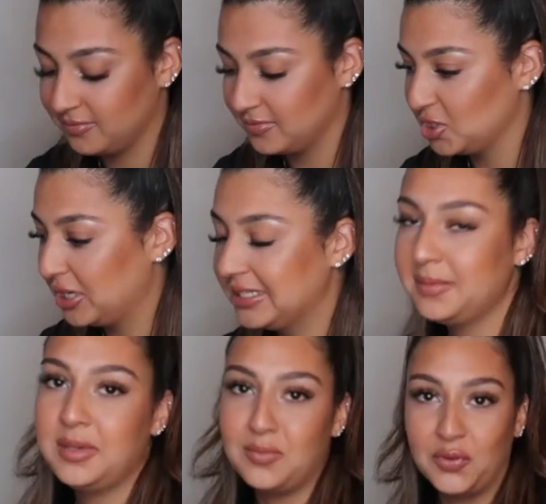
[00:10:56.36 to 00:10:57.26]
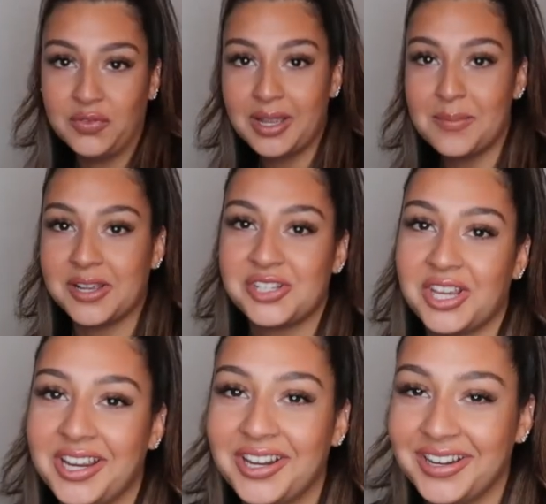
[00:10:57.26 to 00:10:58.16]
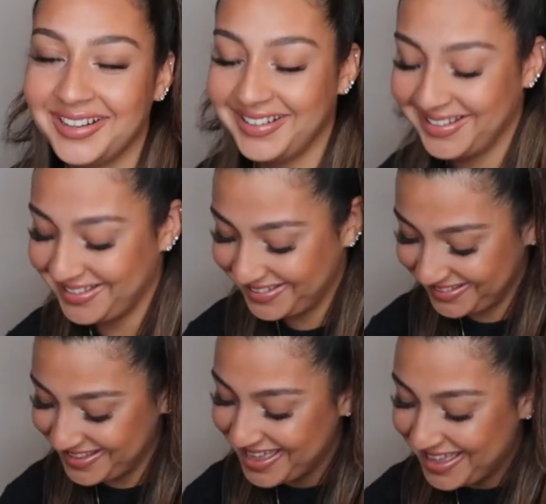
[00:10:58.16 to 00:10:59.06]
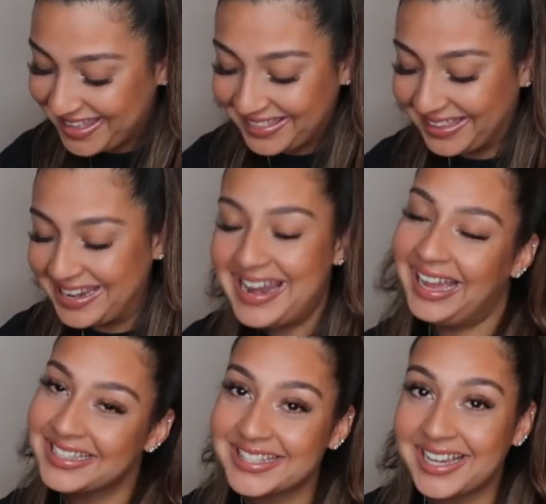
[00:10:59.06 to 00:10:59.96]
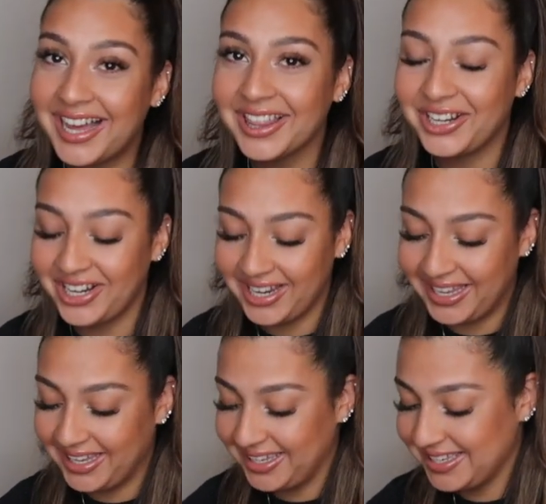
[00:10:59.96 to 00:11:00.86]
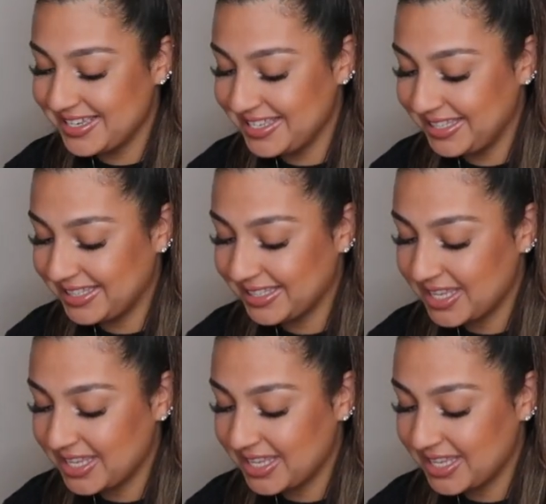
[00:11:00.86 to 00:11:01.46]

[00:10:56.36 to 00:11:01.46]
Do you guys see me moving on my chair? The next color is